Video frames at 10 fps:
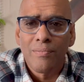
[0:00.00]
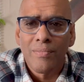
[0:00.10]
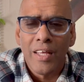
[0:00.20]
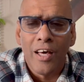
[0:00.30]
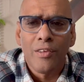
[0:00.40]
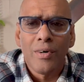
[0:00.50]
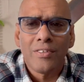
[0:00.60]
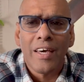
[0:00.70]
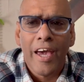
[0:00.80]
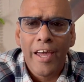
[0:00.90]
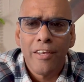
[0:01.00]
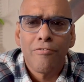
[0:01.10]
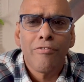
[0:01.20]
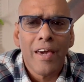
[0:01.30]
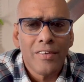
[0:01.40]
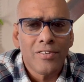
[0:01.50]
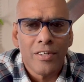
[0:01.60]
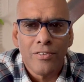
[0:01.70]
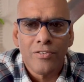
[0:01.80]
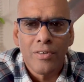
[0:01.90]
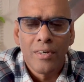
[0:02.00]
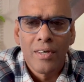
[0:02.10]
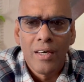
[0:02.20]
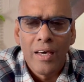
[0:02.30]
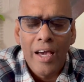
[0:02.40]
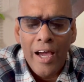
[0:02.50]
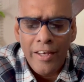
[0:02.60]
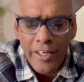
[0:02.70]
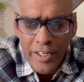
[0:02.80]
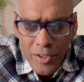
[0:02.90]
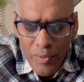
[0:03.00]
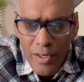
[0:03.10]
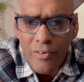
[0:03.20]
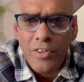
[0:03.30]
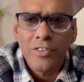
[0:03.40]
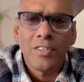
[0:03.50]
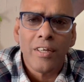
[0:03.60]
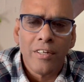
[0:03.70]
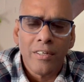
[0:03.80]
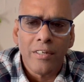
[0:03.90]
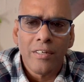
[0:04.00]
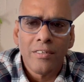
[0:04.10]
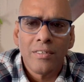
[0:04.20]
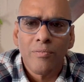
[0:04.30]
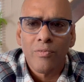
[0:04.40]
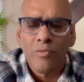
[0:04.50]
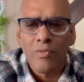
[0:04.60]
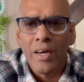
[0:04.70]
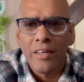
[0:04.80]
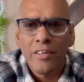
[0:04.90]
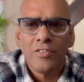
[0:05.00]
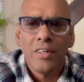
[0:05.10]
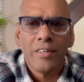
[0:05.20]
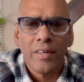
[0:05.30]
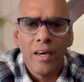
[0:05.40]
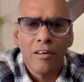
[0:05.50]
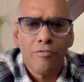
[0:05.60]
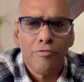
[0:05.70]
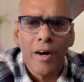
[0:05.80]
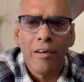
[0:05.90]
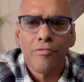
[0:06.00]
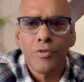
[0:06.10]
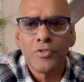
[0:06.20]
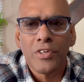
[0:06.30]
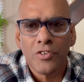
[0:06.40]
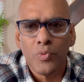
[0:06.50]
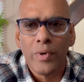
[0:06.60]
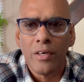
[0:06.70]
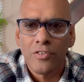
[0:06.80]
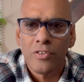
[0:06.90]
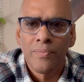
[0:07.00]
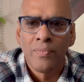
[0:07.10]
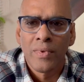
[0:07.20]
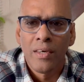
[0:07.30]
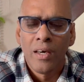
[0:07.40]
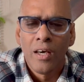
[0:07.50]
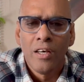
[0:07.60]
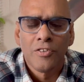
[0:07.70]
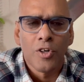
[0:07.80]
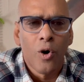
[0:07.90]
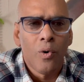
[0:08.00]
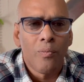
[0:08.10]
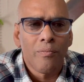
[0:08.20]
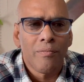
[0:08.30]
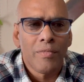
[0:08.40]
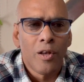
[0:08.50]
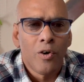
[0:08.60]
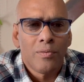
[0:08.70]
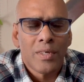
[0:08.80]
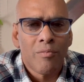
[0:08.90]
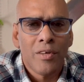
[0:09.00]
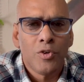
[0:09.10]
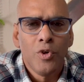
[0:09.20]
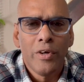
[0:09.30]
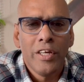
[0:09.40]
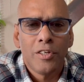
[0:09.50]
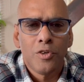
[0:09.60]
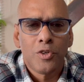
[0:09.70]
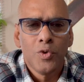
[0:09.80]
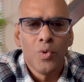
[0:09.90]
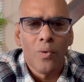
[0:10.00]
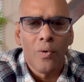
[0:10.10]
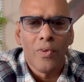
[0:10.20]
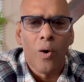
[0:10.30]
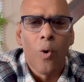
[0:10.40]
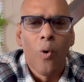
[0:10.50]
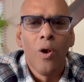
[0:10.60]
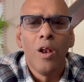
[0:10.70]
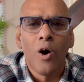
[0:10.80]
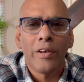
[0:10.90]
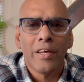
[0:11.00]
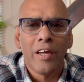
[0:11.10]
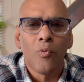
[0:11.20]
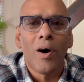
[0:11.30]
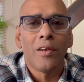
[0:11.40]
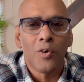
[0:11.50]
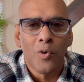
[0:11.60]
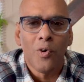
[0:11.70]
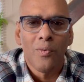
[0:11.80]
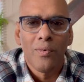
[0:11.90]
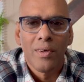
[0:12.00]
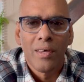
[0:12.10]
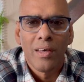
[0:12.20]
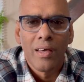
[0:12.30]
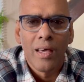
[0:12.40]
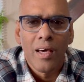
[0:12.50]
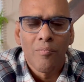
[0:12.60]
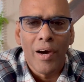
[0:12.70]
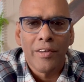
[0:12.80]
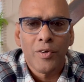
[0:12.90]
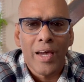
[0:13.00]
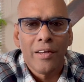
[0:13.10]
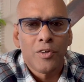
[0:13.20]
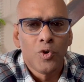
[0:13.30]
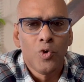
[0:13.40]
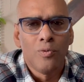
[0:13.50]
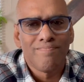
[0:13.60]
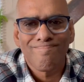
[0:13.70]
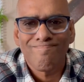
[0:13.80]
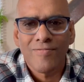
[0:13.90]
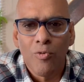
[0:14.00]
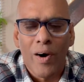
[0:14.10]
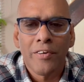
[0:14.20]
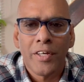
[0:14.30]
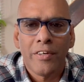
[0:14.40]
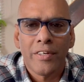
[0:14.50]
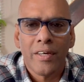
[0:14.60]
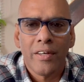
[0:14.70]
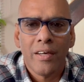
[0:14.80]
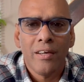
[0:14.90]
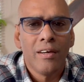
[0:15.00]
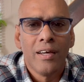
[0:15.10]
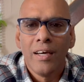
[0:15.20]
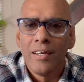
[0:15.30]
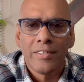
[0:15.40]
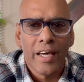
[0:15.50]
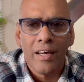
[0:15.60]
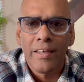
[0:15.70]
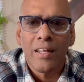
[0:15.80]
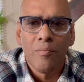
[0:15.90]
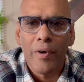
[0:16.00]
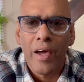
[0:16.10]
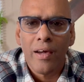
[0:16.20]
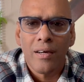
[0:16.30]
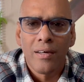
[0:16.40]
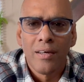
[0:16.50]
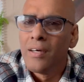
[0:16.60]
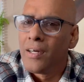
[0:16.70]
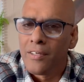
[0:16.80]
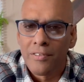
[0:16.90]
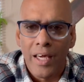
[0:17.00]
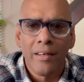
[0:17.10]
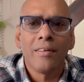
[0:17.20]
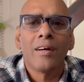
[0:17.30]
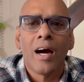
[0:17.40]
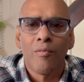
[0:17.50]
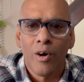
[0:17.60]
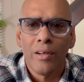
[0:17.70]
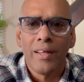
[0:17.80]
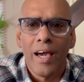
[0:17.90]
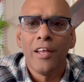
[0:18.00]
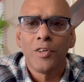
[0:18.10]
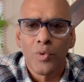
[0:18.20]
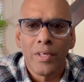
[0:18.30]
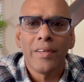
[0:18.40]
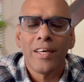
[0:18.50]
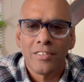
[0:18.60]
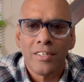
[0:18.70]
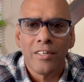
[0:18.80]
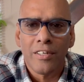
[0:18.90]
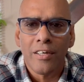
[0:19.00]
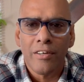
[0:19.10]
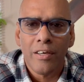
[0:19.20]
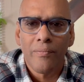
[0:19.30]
In other words, 8 phases. And each one of these territories can easily take 5 to 6 weeks. So, you know, sometimes you don't need to do the whole lot in one go, but you can do one territory, take a little break, then come on and do the next territory.